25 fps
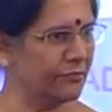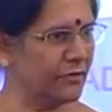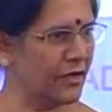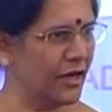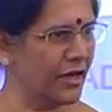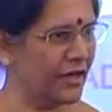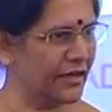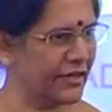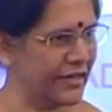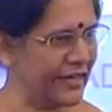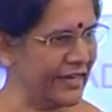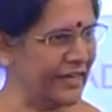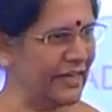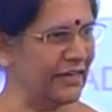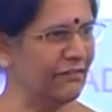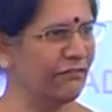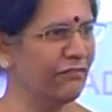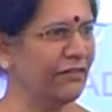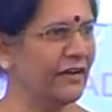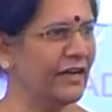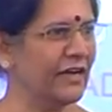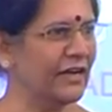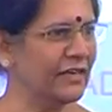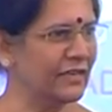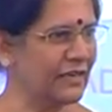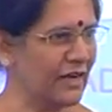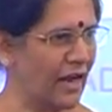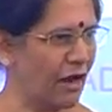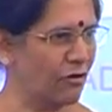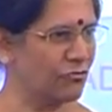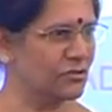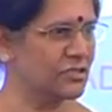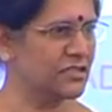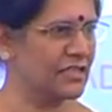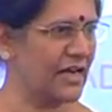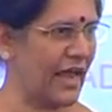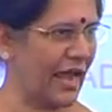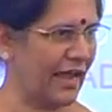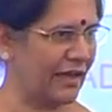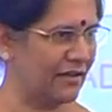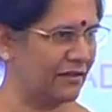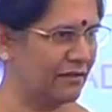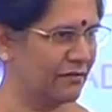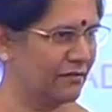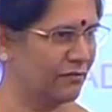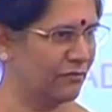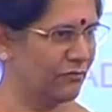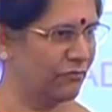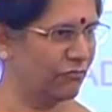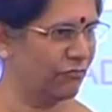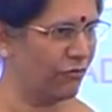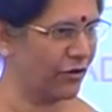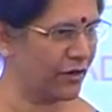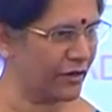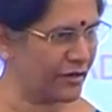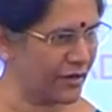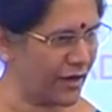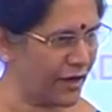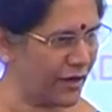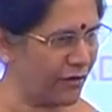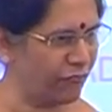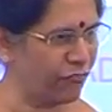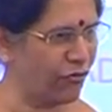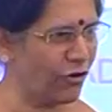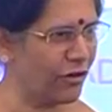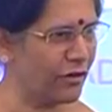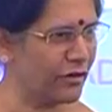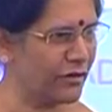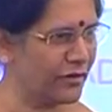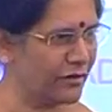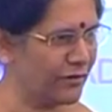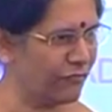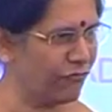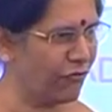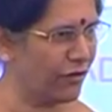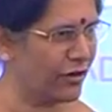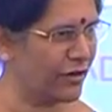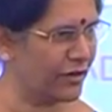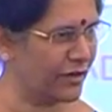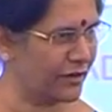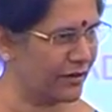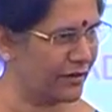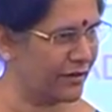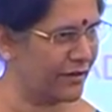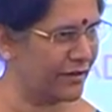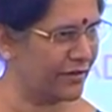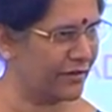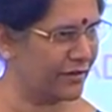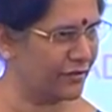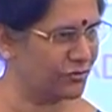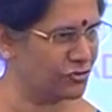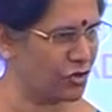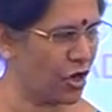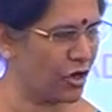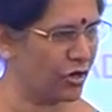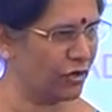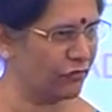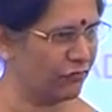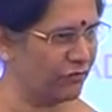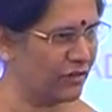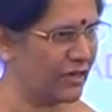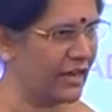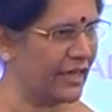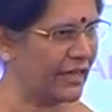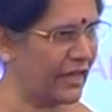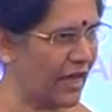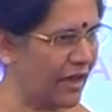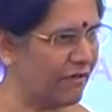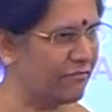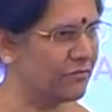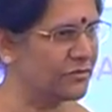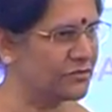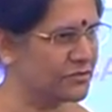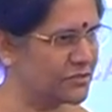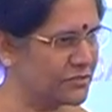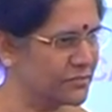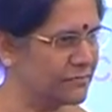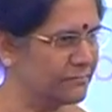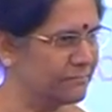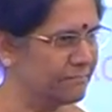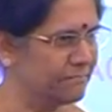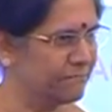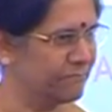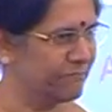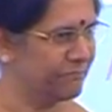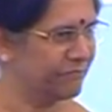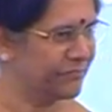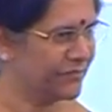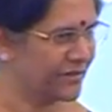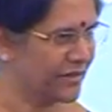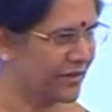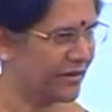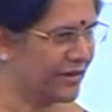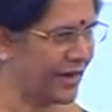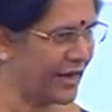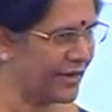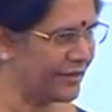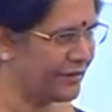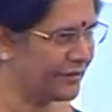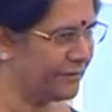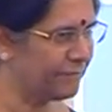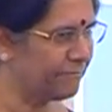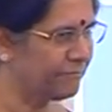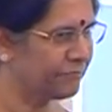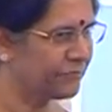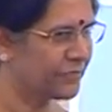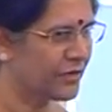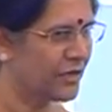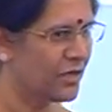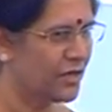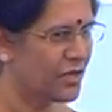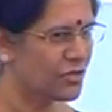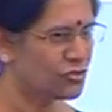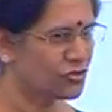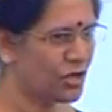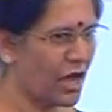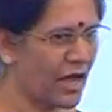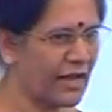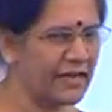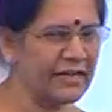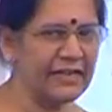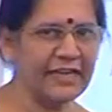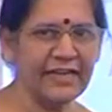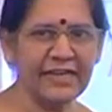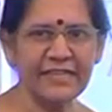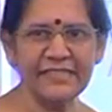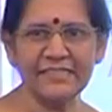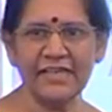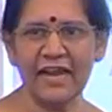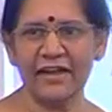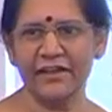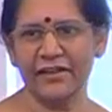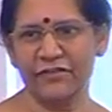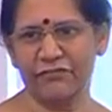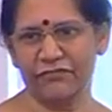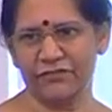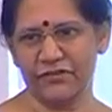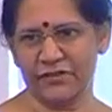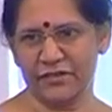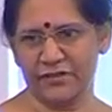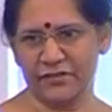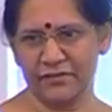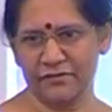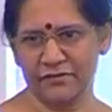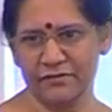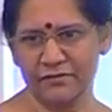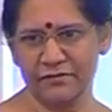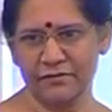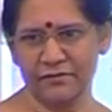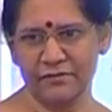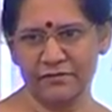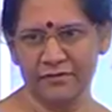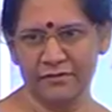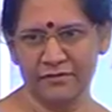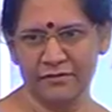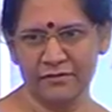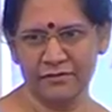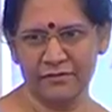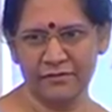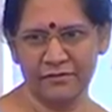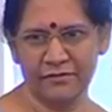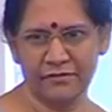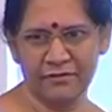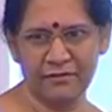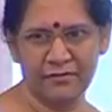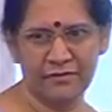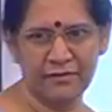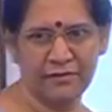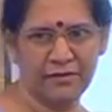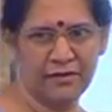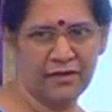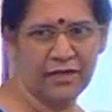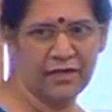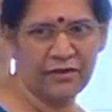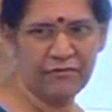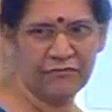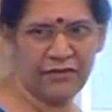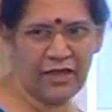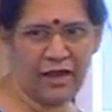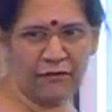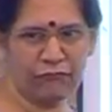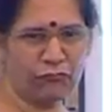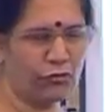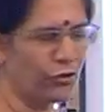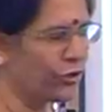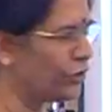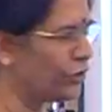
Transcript: a greenfield cloud stack for a geography like ours, right? So our needs are different. We have to